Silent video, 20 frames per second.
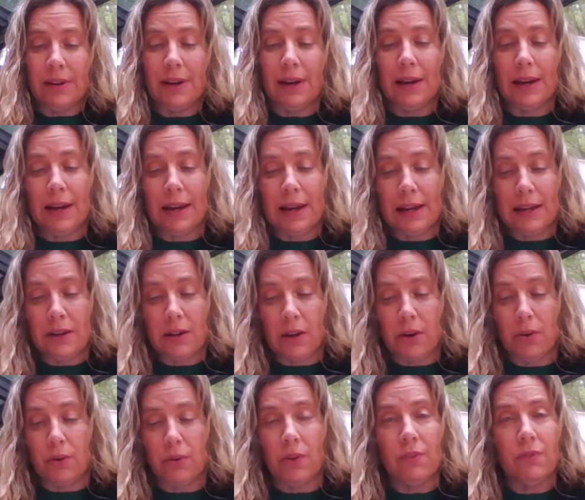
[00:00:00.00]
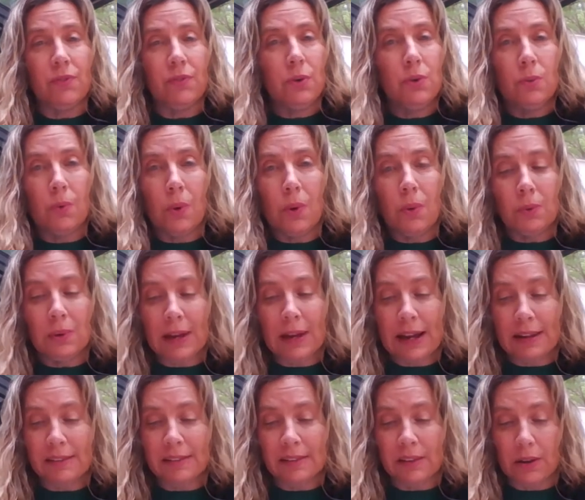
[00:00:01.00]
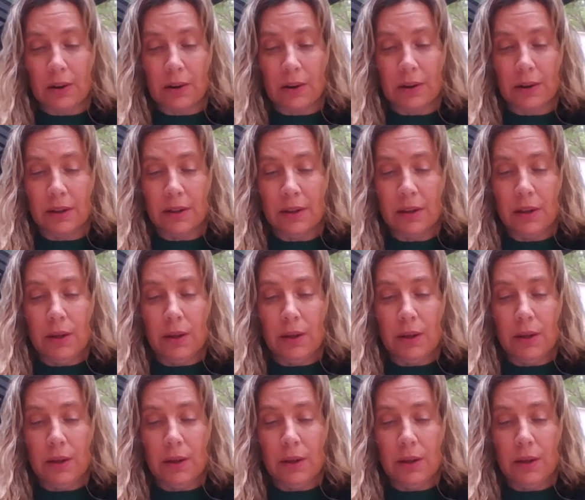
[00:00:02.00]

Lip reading: "I know, the food won't last long.